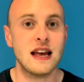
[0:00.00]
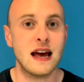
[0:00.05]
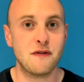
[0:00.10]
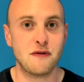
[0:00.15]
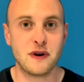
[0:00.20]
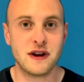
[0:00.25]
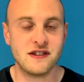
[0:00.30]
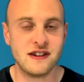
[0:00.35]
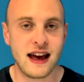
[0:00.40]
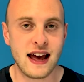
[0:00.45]

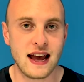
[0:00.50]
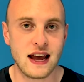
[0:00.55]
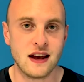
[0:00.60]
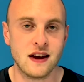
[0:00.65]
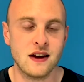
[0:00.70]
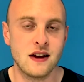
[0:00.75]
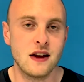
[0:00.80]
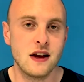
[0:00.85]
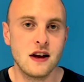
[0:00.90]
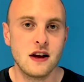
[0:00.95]
every day.
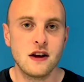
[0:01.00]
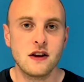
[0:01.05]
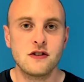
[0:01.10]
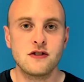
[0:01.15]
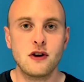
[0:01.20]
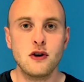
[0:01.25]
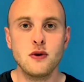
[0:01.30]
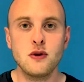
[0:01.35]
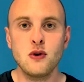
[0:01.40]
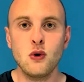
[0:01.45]

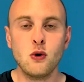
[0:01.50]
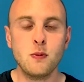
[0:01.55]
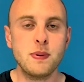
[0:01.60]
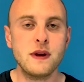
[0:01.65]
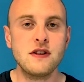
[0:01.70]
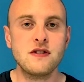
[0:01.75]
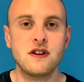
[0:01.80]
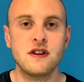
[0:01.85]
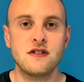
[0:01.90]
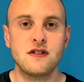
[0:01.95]
So your
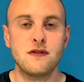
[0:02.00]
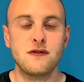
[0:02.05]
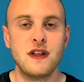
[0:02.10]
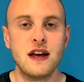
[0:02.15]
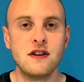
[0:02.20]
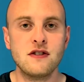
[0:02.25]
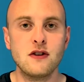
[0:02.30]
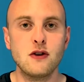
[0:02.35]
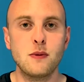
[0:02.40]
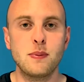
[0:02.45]
business, if
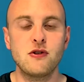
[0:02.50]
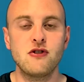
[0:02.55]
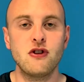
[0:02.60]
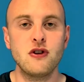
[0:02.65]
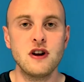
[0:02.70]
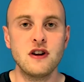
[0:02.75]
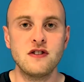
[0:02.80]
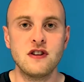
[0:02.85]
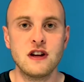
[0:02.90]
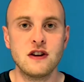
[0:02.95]
there's an
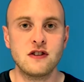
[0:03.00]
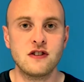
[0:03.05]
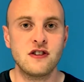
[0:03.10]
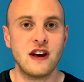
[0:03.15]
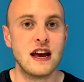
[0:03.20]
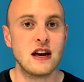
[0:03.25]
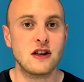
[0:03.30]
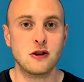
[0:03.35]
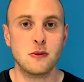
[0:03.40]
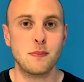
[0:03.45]
opportunity to
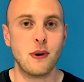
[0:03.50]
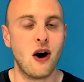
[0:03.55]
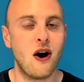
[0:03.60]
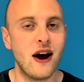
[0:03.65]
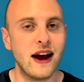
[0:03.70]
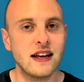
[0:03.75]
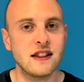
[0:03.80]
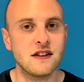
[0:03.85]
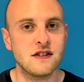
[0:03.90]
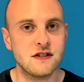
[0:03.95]
take them
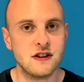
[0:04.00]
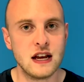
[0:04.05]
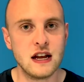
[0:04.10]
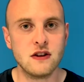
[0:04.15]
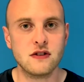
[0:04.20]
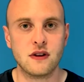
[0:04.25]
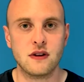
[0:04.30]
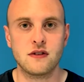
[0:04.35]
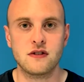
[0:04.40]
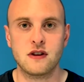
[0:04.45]
behind the
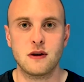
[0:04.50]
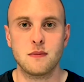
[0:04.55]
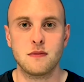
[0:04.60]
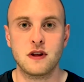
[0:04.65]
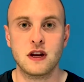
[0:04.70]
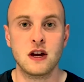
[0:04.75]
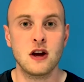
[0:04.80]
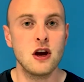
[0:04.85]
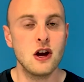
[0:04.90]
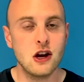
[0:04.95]
scenes on
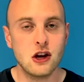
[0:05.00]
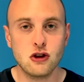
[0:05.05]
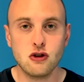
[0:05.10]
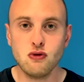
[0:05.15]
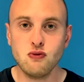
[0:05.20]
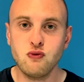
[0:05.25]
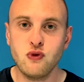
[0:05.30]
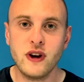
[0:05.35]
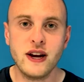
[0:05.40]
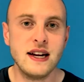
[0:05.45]
something,
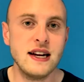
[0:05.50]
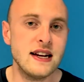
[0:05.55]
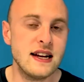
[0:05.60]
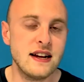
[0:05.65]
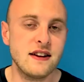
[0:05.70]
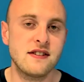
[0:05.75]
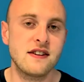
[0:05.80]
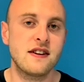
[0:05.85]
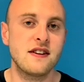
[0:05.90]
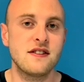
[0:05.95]
you really
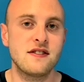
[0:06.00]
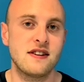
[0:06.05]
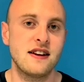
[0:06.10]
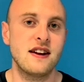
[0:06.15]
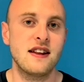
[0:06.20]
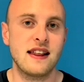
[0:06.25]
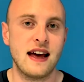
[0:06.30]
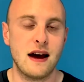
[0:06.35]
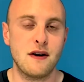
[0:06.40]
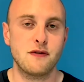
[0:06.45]
need to
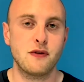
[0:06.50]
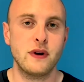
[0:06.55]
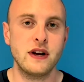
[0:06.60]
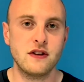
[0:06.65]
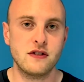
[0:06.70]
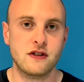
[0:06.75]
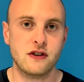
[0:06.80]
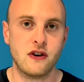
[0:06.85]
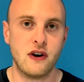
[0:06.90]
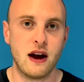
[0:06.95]
consider that for
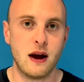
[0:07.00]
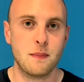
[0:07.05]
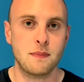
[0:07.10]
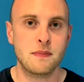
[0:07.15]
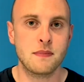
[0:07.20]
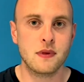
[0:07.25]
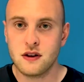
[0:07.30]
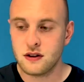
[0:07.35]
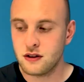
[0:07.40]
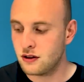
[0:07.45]
Instagram.
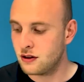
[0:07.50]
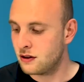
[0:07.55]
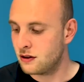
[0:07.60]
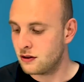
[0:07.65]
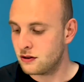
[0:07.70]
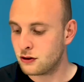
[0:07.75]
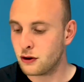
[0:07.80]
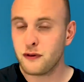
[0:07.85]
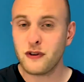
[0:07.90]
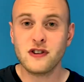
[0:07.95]

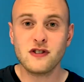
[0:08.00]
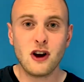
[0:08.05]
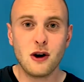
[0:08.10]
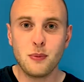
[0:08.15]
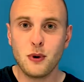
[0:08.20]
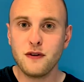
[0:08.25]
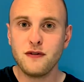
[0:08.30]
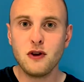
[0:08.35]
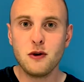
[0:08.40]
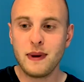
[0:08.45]
So for
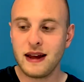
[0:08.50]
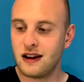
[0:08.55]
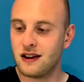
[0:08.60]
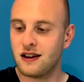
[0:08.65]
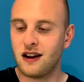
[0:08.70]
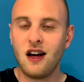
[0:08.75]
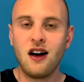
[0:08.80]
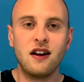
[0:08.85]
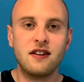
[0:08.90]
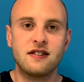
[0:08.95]
example, if you make
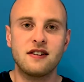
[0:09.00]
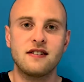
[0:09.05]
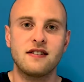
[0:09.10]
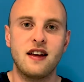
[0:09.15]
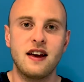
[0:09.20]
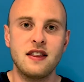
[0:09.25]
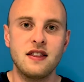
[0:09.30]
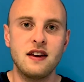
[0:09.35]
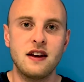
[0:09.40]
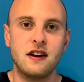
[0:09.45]
glasses
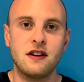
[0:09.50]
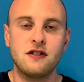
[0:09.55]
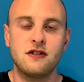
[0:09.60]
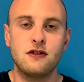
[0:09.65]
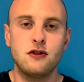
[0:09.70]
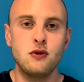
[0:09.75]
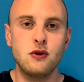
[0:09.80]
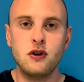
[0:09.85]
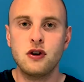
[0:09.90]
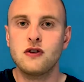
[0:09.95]
like this,
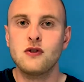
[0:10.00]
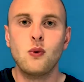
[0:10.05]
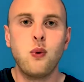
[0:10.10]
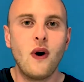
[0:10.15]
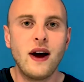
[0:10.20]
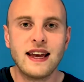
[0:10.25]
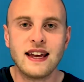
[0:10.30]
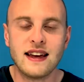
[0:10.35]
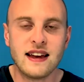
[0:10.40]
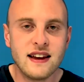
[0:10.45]
you could
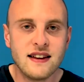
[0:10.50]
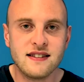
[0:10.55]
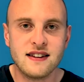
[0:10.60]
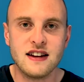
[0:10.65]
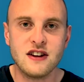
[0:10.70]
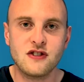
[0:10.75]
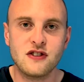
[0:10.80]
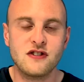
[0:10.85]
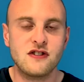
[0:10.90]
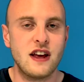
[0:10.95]
quite
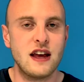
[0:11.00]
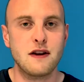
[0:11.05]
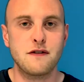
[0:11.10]
easily just take